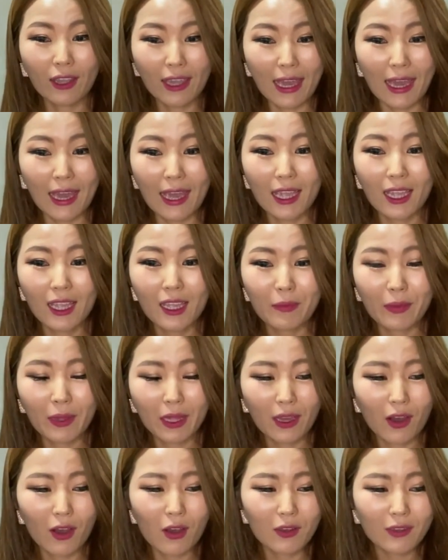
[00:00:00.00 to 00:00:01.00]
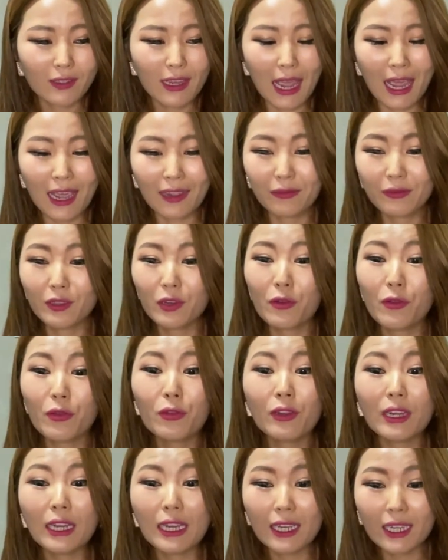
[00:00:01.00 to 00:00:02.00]
okay because after
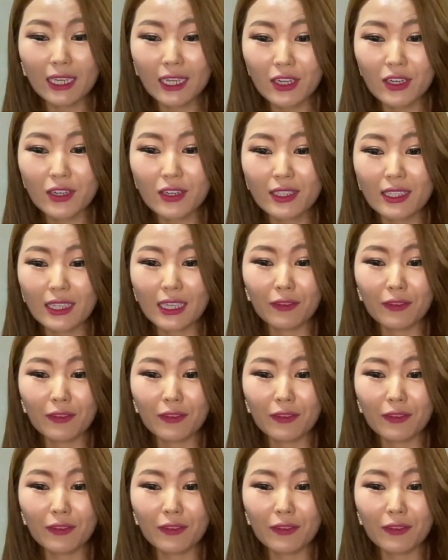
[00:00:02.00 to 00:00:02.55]
three years